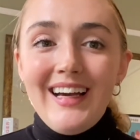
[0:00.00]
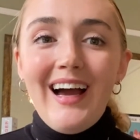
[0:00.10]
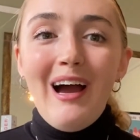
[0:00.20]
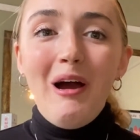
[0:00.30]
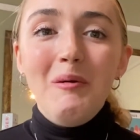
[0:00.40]

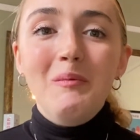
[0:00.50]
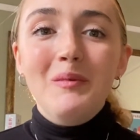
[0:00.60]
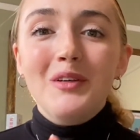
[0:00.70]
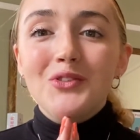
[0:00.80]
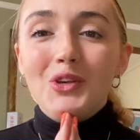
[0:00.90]

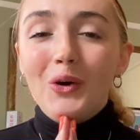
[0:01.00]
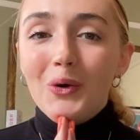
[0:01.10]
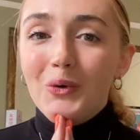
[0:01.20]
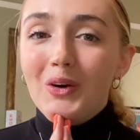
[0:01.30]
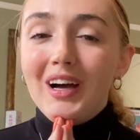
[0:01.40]

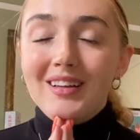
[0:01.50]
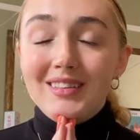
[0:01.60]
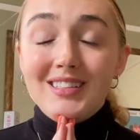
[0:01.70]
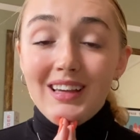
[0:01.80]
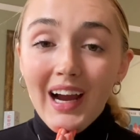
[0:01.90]
So
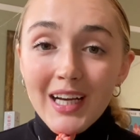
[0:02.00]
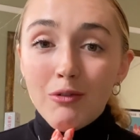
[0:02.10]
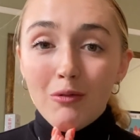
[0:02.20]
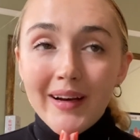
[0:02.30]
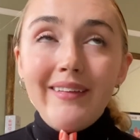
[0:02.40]
the sign of
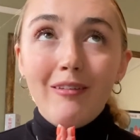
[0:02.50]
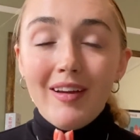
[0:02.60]
a really,